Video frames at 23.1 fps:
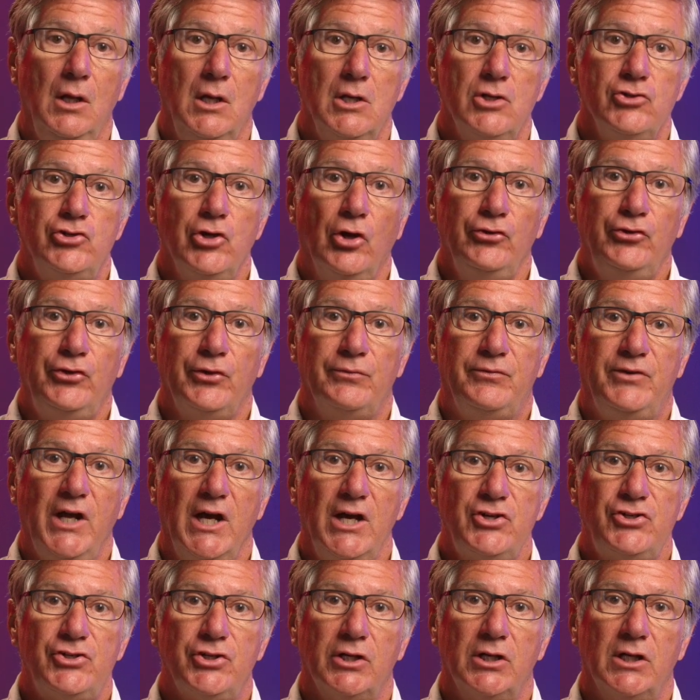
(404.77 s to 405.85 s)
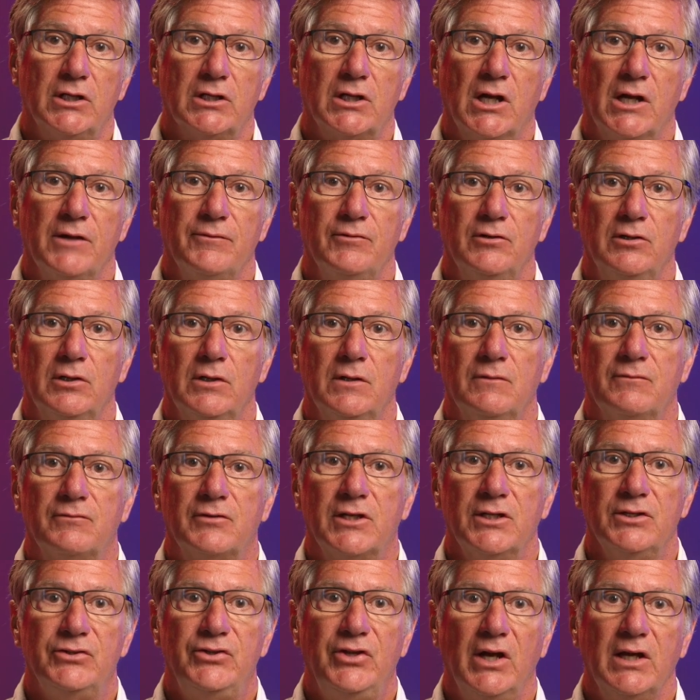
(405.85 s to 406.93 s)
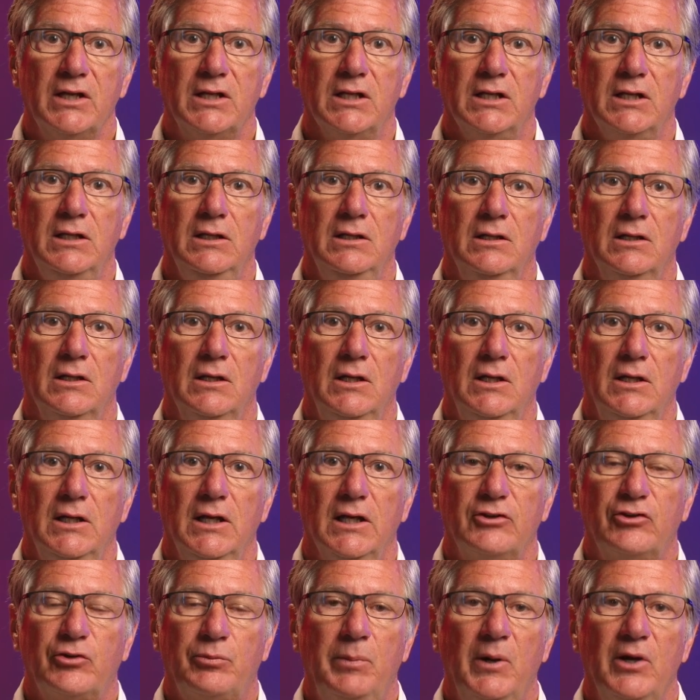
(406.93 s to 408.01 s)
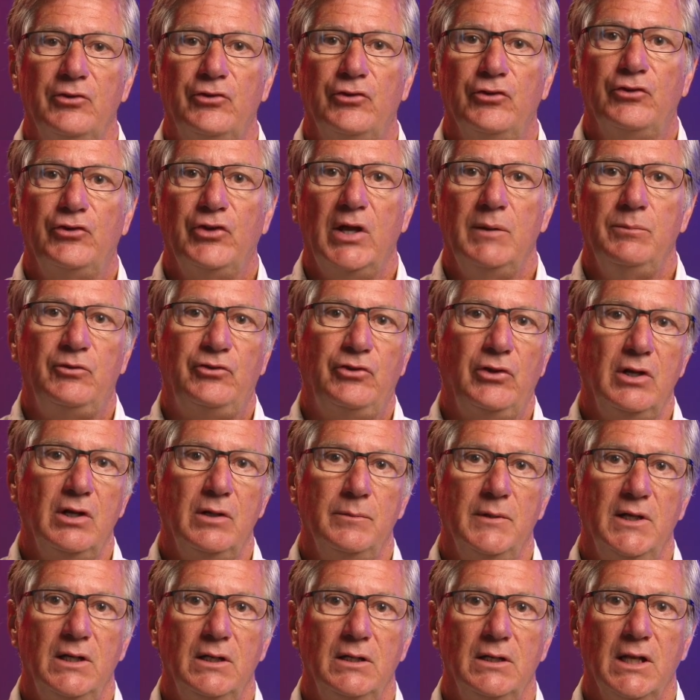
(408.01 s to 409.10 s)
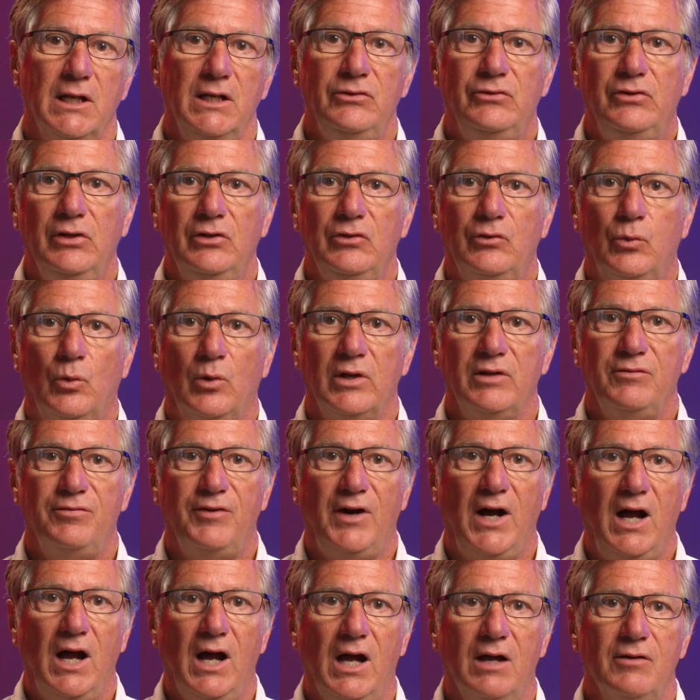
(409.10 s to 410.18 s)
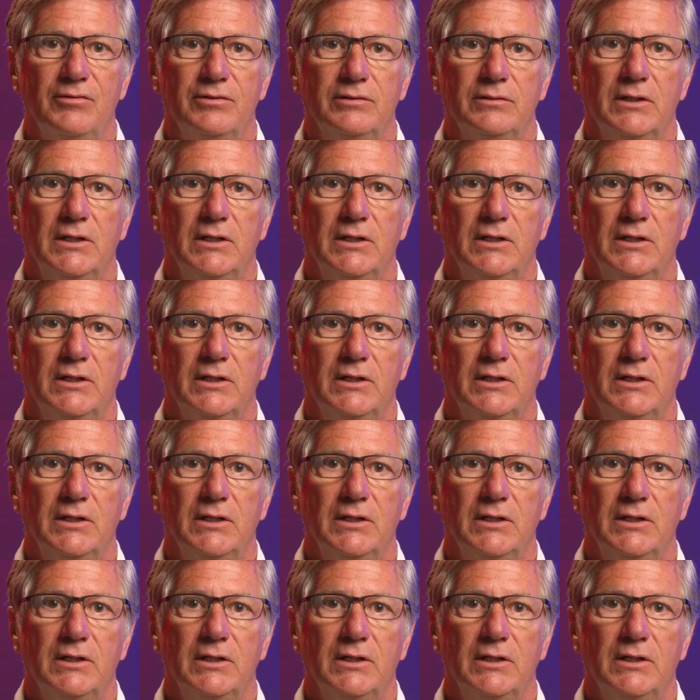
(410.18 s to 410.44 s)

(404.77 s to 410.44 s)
Joseph Desha, governor of Kentucky, expressed the same sentiment in 1825.